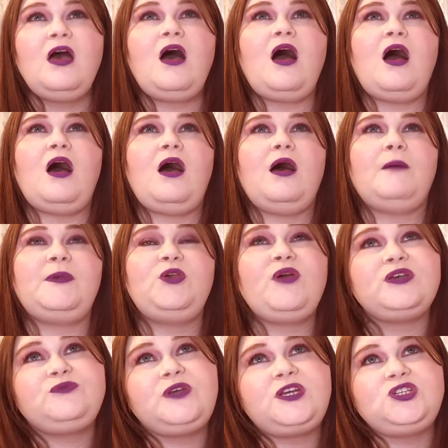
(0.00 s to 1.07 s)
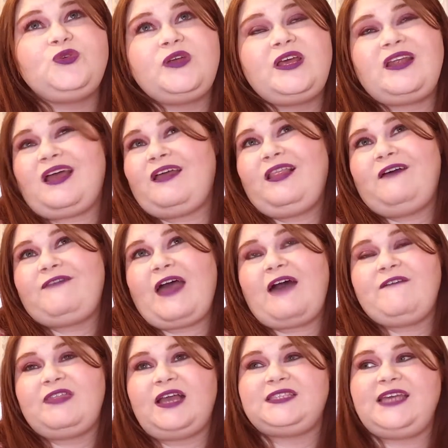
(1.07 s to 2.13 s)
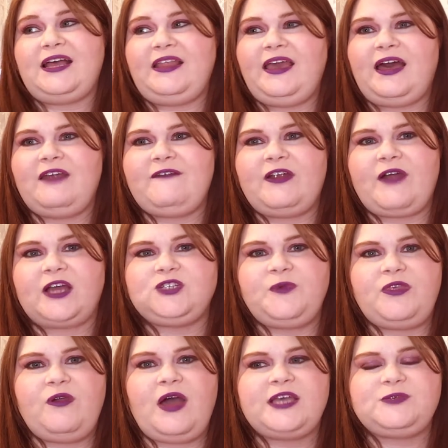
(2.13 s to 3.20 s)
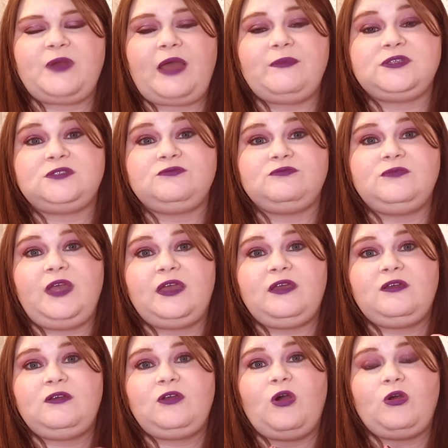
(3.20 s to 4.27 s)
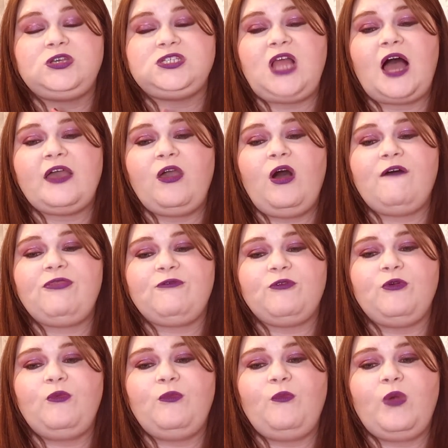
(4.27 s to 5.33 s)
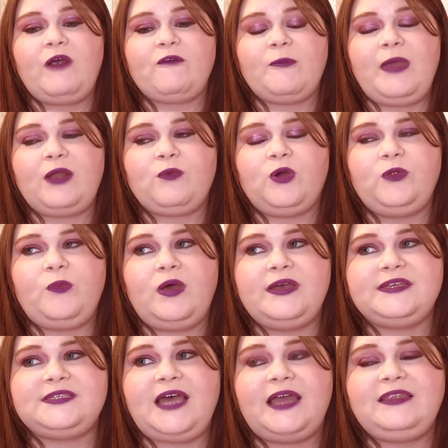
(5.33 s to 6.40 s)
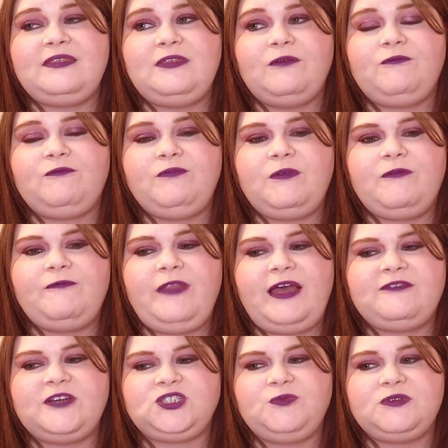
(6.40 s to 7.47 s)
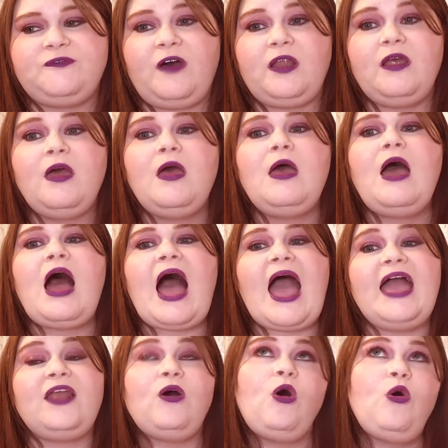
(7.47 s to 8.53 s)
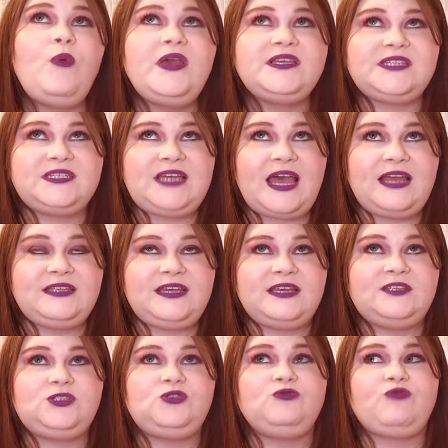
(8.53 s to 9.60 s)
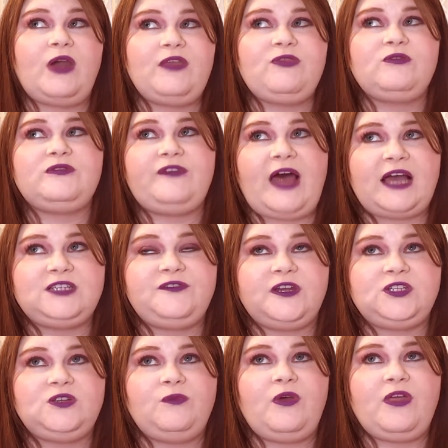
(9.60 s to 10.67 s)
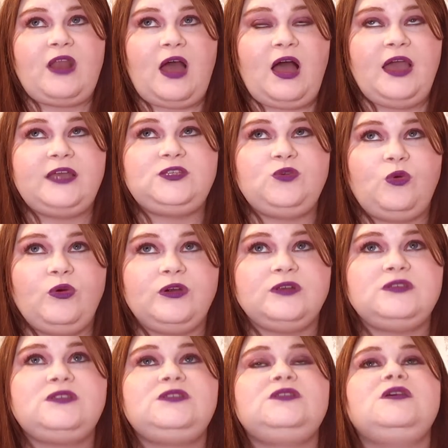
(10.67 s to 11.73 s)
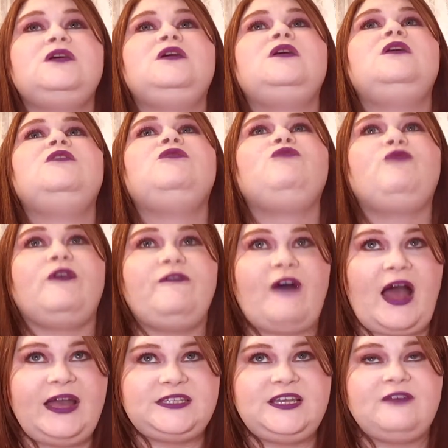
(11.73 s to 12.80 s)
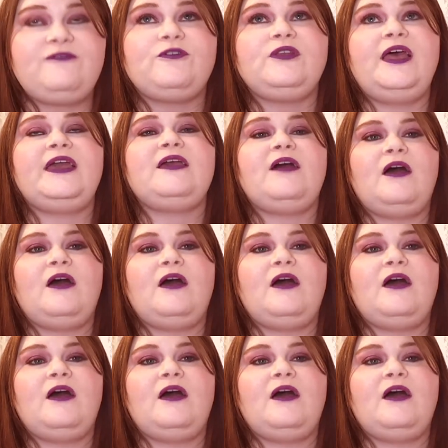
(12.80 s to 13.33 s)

But you guys really enjoyed it, and I loved having that daily kind of interaction with you guys when I was like slogging off through whatever Mad World was. The Flash Fiction was fun. I had always intended to write those Flash Fiction with an eye towards revising for like